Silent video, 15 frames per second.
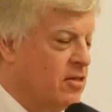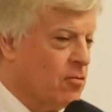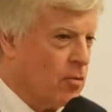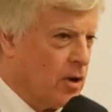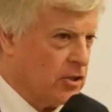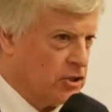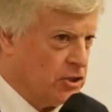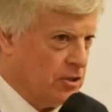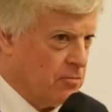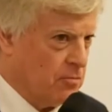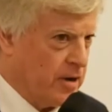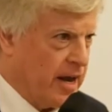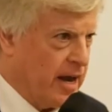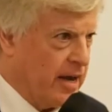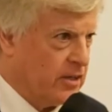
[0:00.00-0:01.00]
the Russian
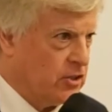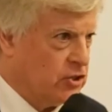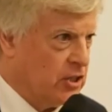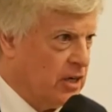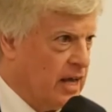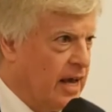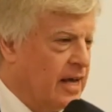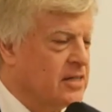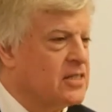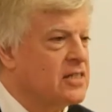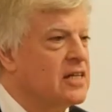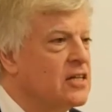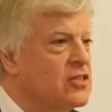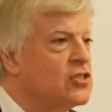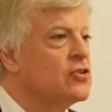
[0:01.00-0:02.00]
reaction and
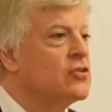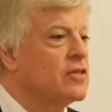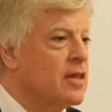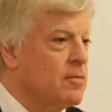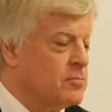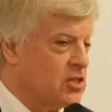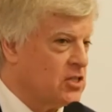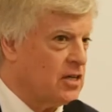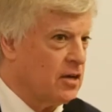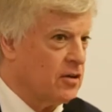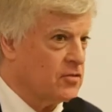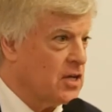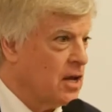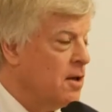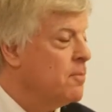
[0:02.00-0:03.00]
censored
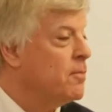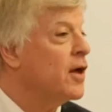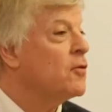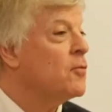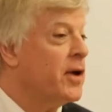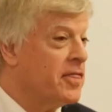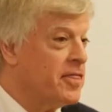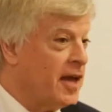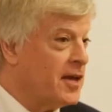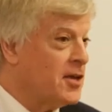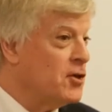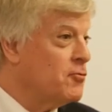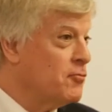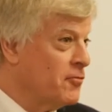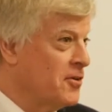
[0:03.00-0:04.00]
themselves. By the way,
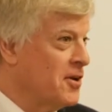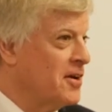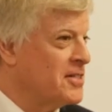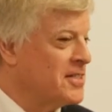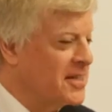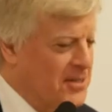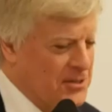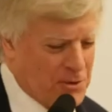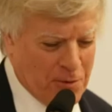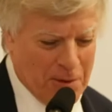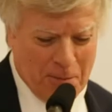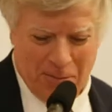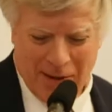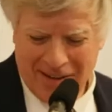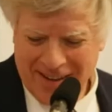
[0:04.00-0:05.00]
thank you for not
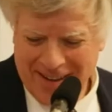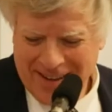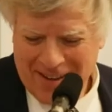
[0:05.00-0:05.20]
censoring me.